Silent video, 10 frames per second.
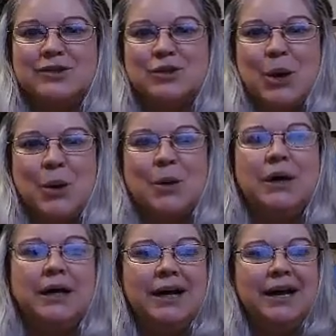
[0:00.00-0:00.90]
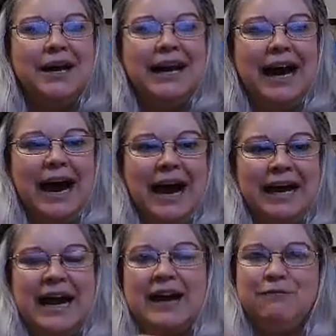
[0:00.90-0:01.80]
So I
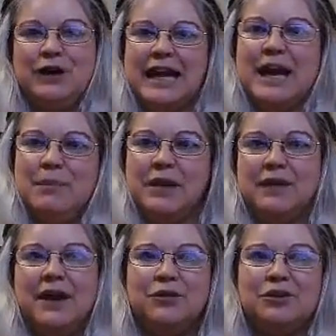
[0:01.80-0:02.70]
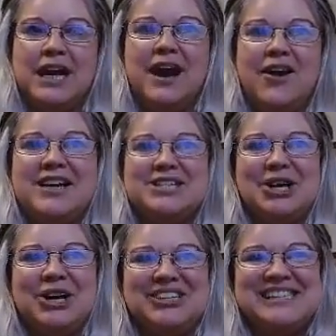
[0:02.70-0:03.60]
kind of forget about the other
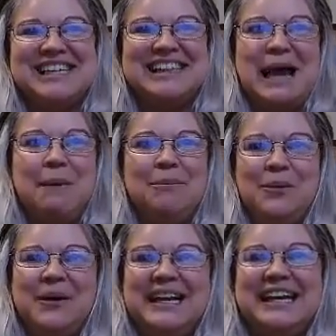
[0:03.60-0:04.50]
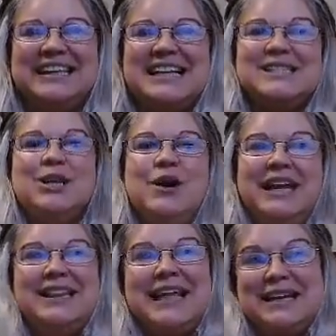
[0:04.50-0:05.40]
characters at that point, unless they're
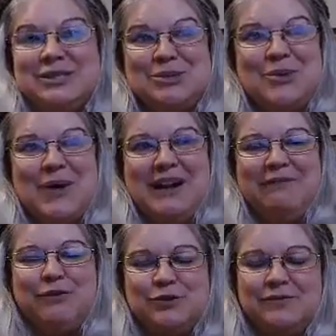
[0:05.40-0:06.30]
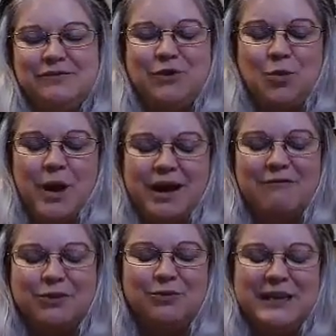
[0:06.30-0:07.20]
in that story for
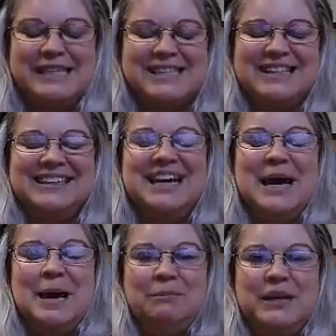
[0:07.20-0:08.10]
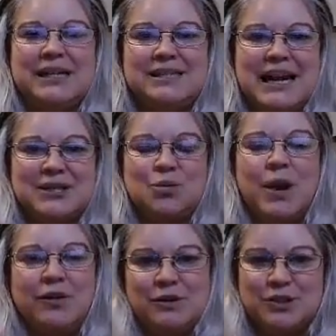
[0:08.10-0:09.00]
whatever reason, because that's
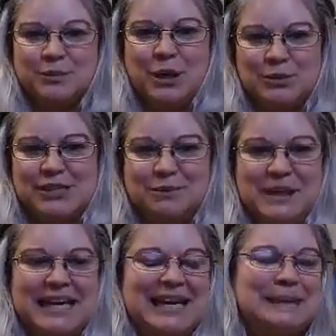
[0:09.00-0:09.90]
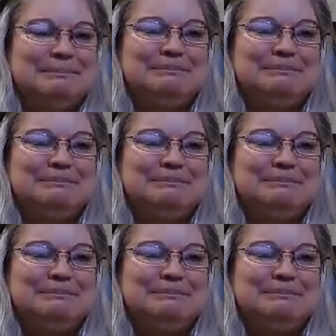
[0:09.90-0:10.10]
where they're supposed to be.